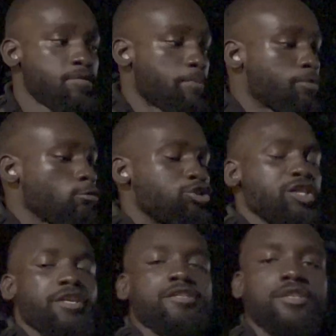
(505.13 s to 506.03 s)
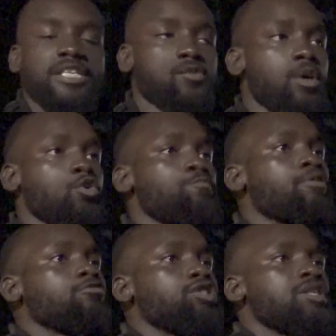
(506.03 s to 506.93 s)
The progenitor. He's the one who
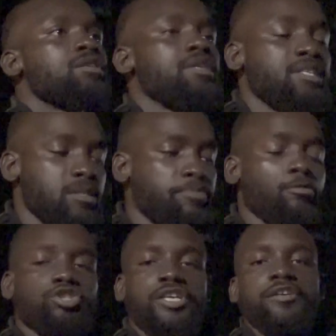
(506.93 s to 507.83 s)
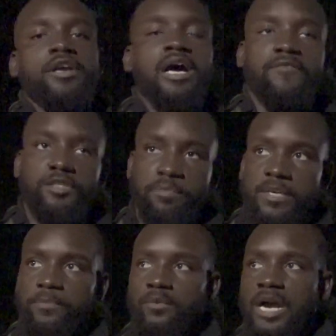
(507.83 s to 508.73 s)
progenitor. He's the progenitor of his
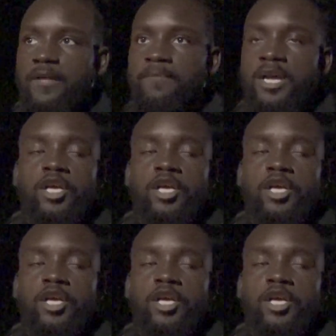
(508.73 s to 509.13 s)
people, right?